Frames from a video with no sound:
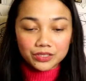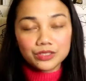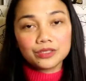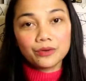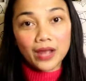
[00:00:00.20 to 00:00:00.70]

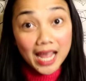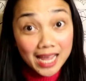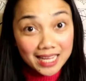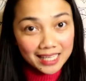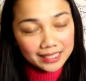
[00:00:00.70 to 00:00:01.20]
So
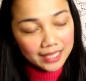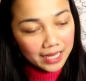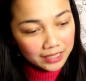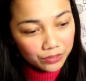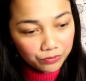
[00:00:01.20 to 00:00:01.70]
hey, it's
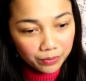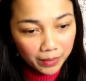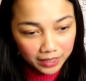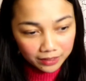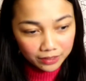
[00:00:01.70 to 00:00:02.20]
Icy from
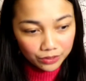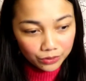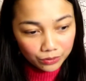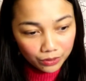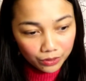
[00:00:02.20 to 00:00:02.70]
Icy
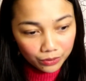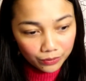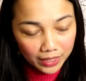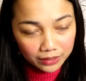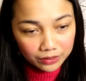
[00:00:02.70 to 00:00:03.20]
Studio,
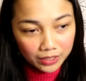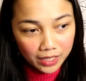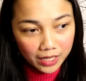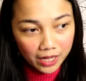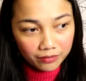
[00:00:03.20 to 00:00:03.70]
and
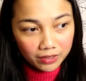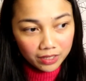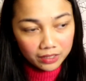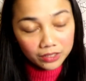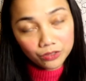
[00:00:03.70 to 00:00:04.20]
today I've got
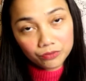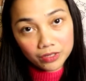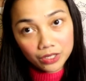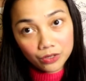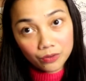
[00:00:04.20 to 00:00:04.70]
a little
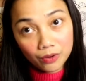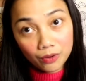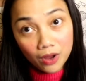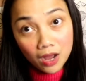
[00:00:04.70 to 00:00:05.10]
video.